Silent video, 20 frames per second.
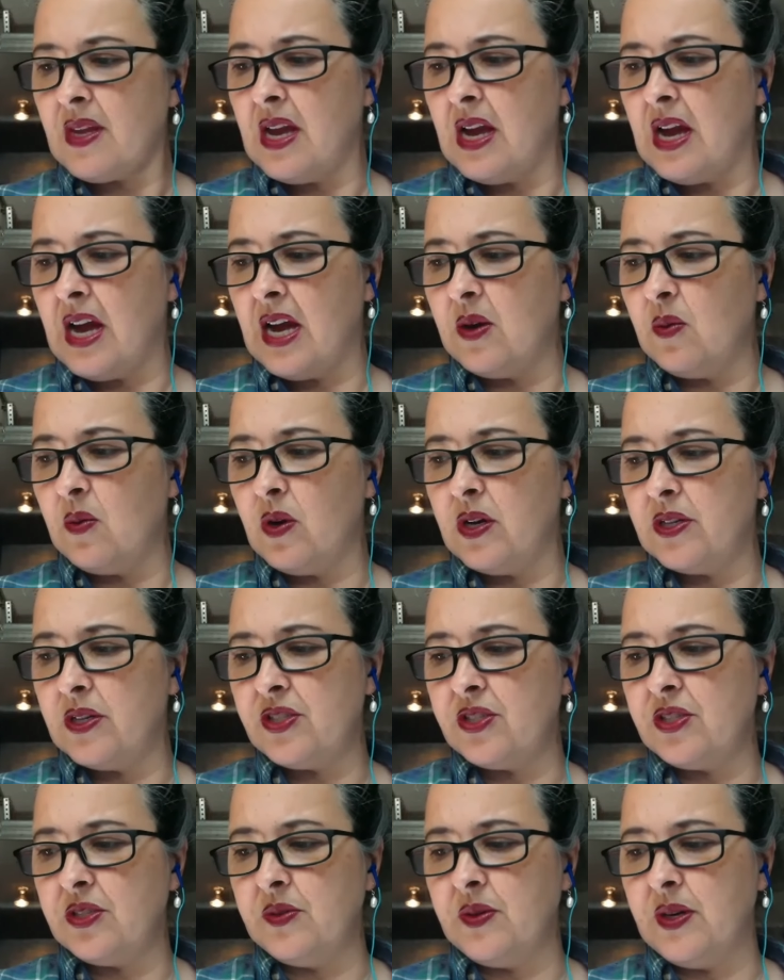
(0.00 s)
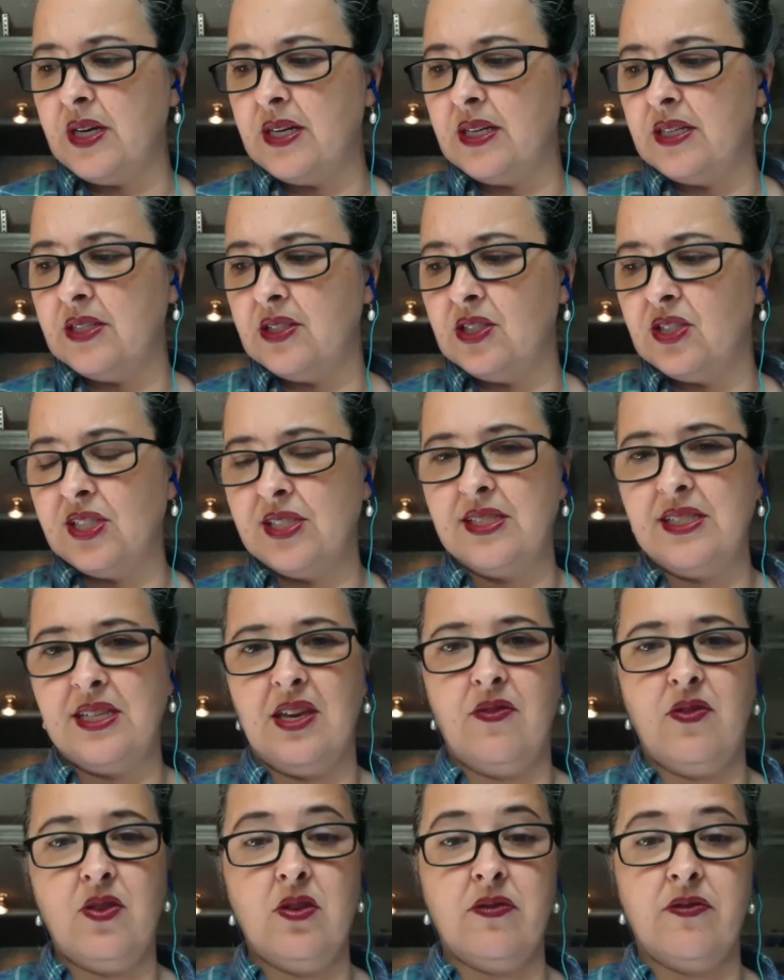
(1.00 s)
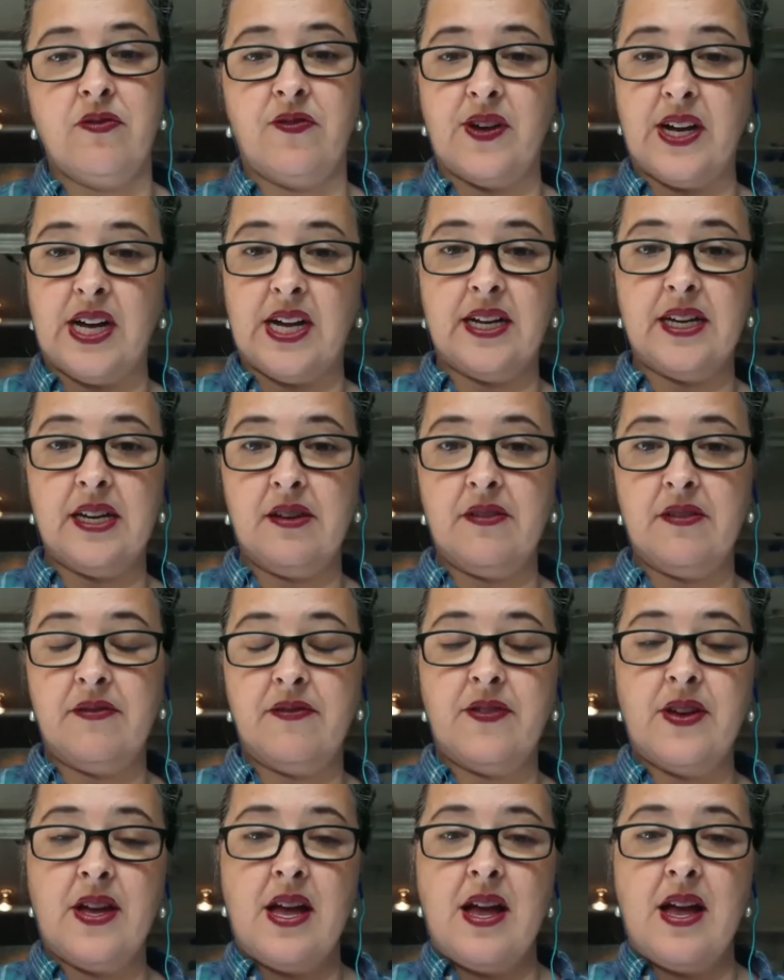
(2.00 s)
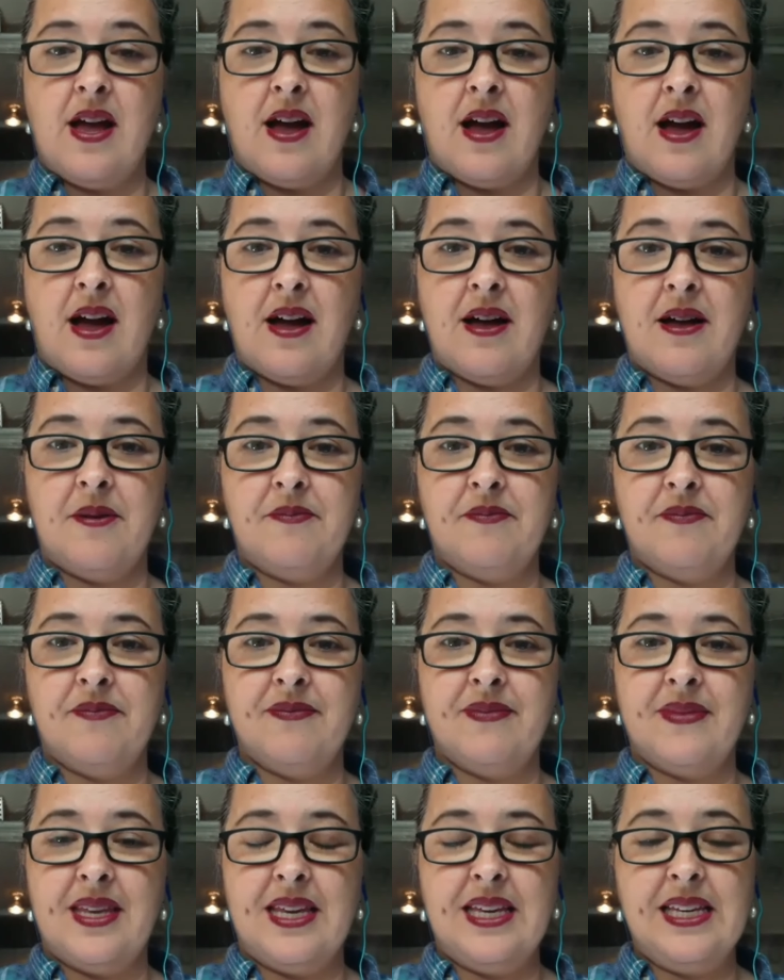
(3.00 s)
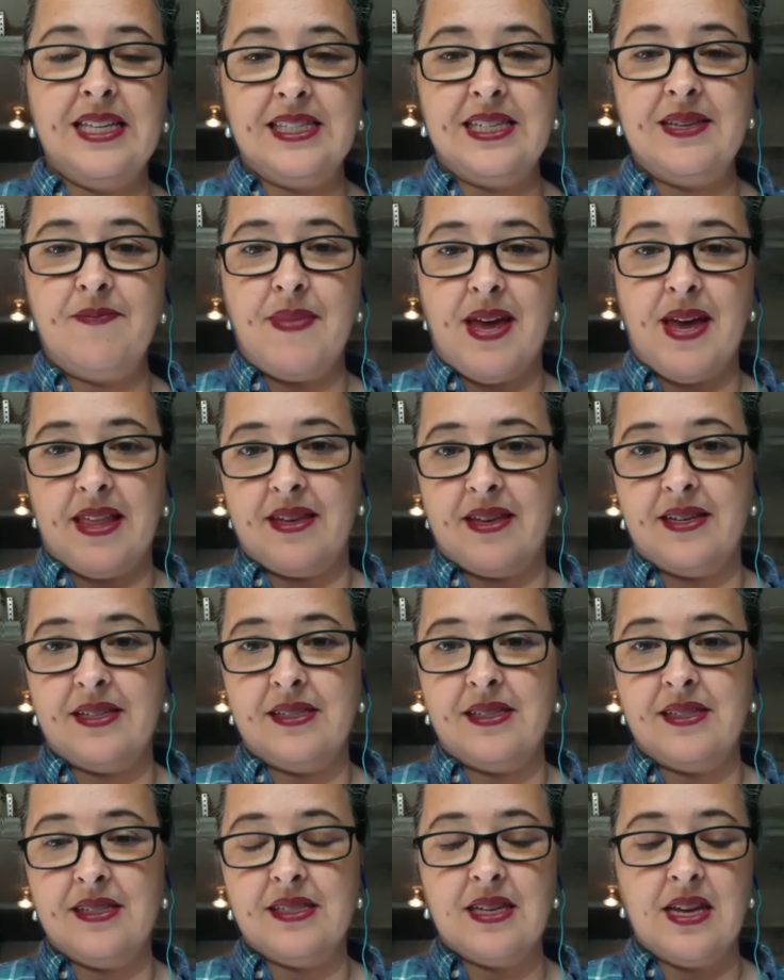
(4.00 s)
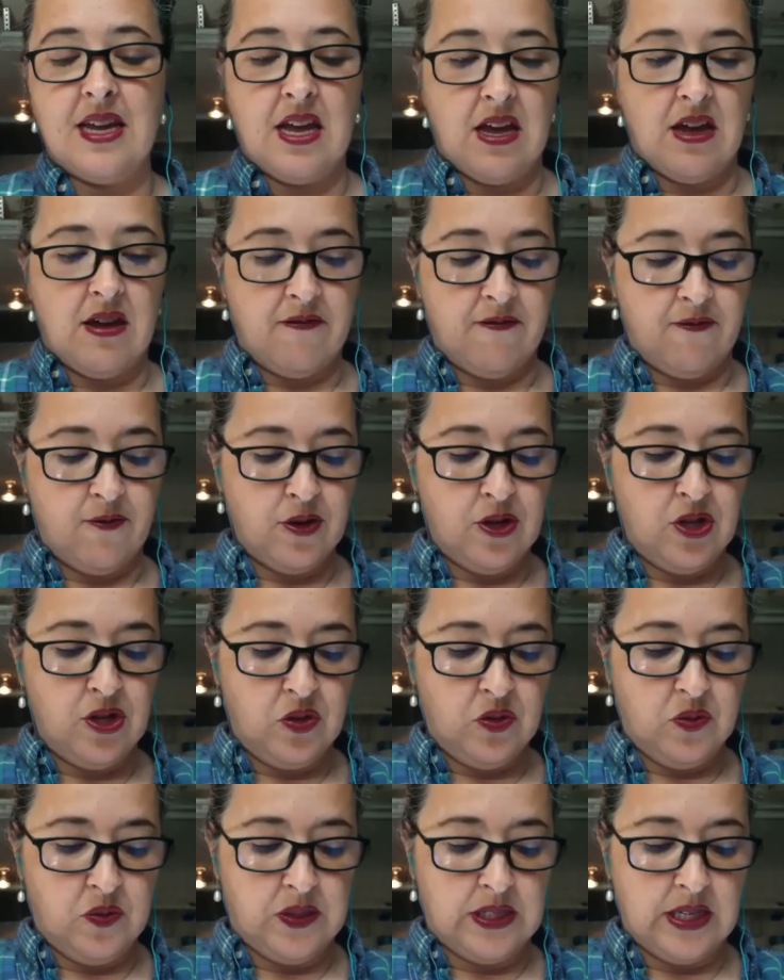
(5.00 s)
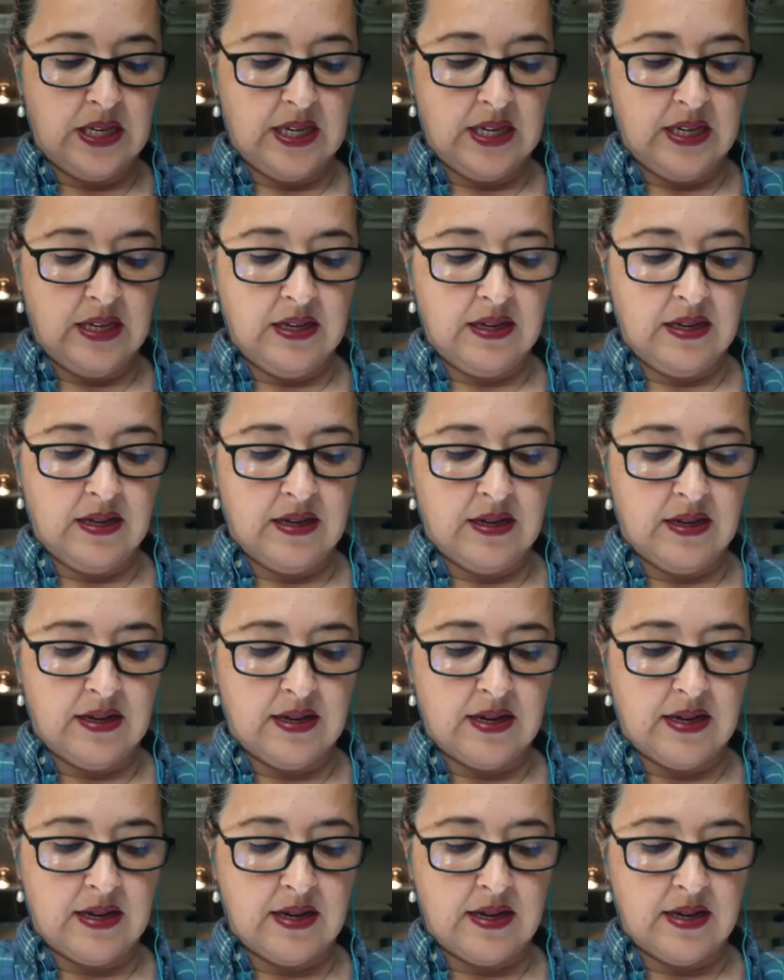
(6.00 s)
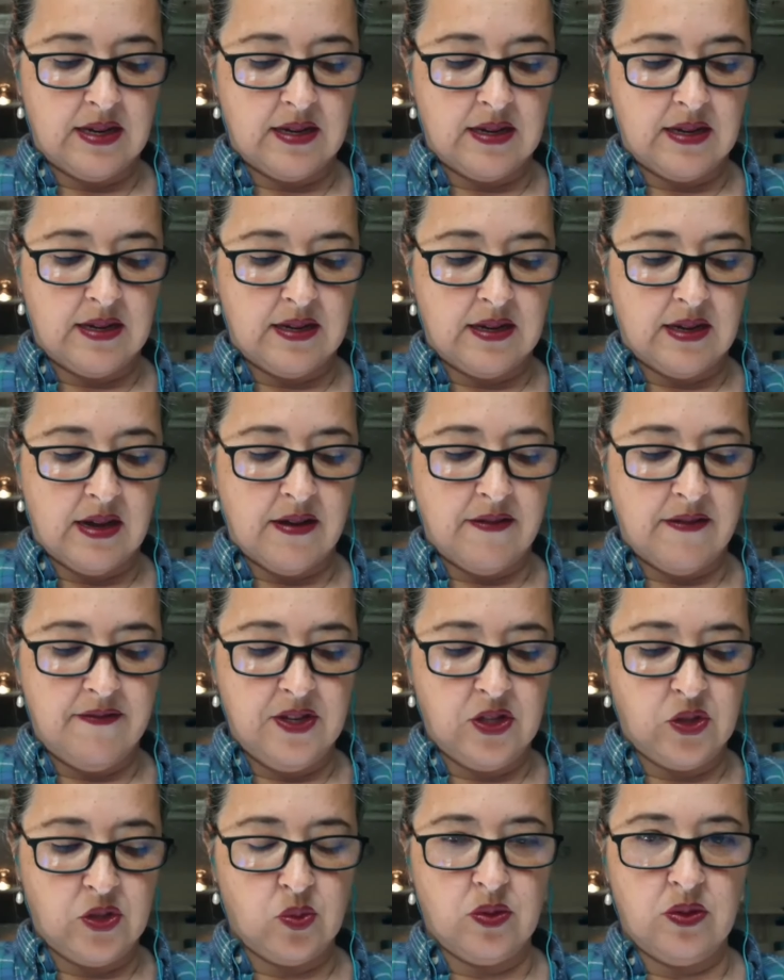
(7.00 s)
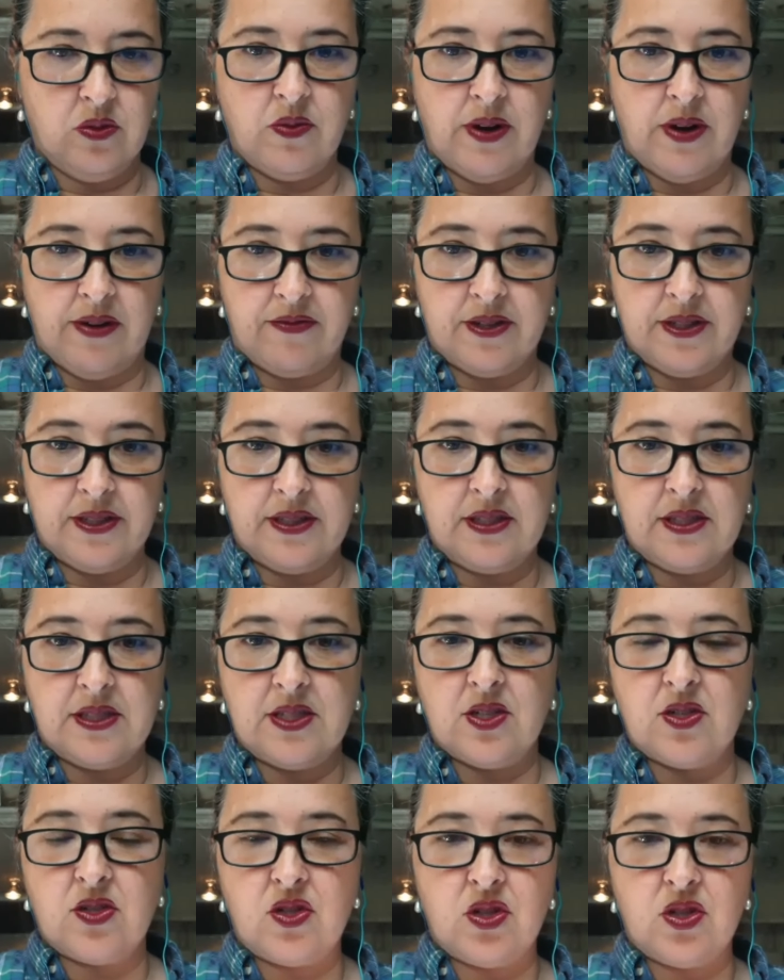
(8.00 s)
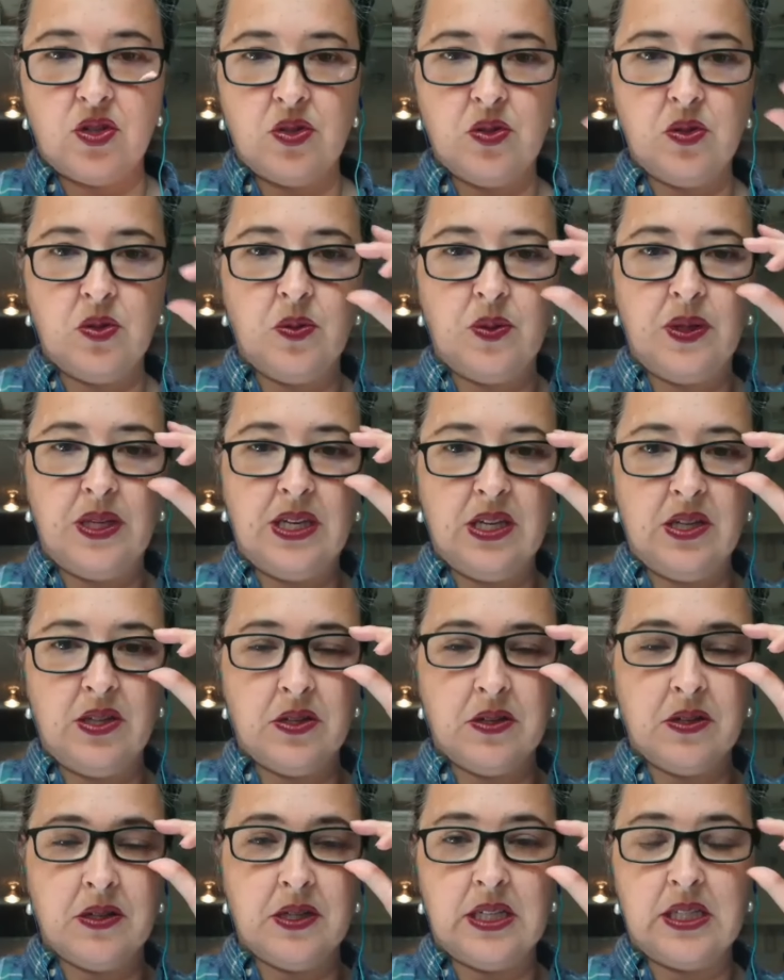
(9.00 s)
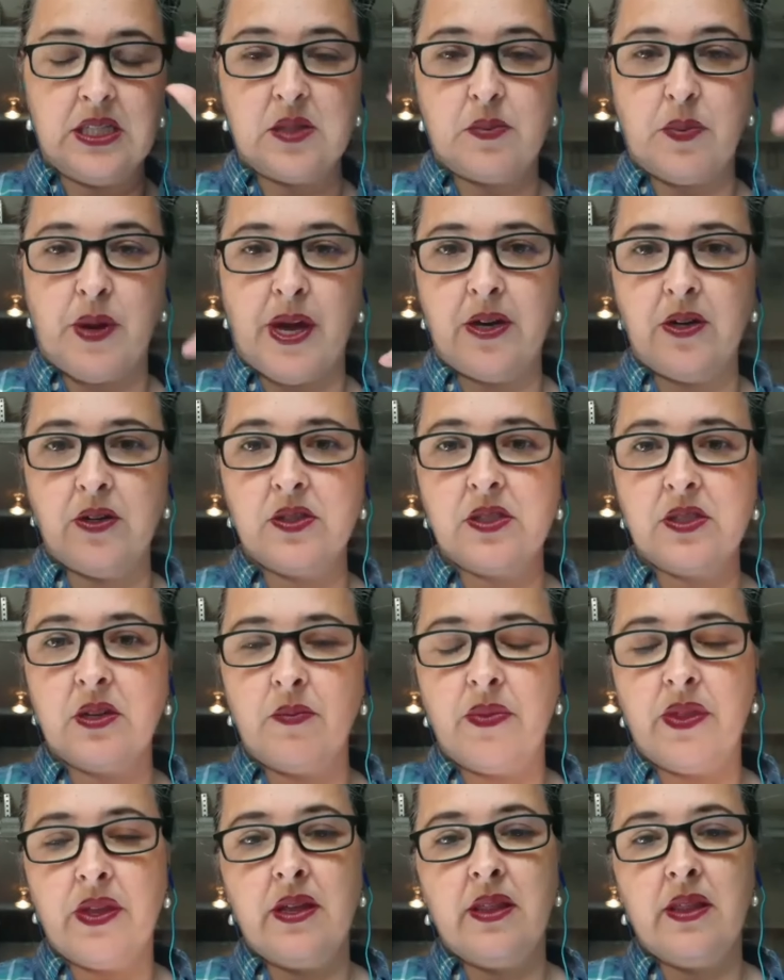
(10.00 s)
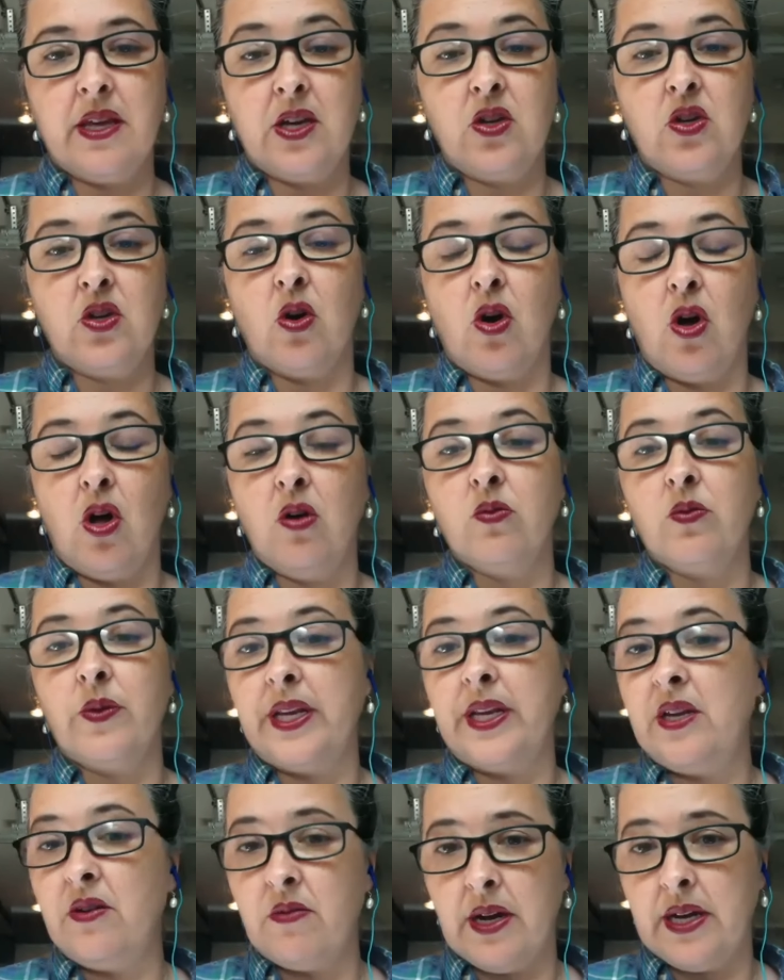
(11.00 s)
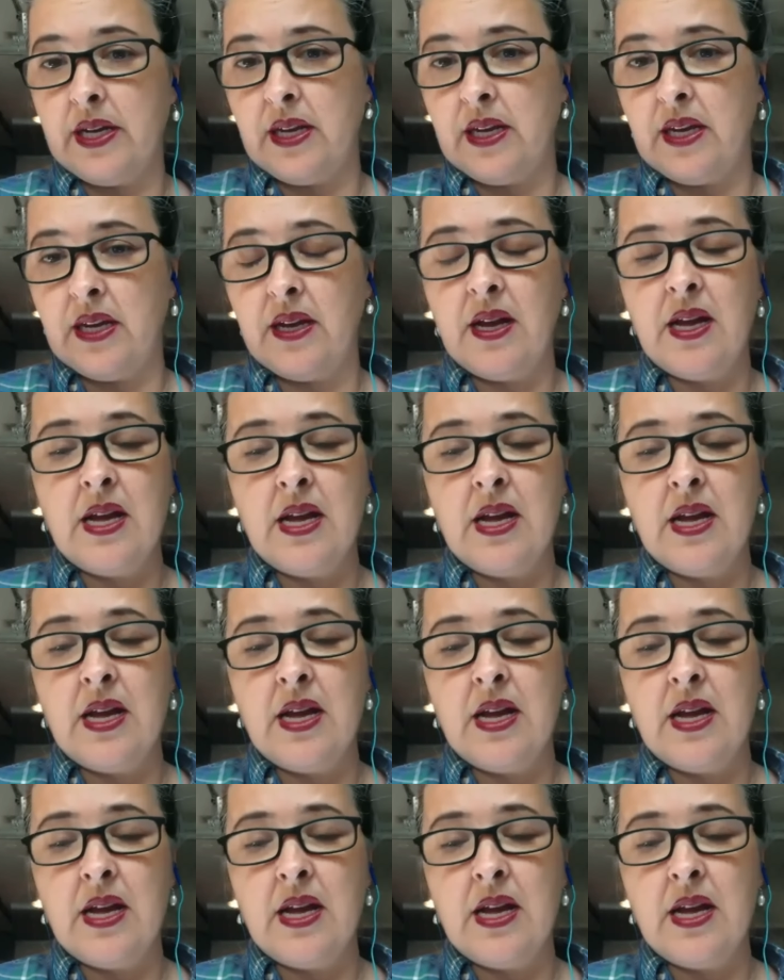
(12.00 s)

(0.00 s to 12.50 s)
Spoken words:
I want to just give you 5 easy methods for using a visual reference to either inspire something that you're already writing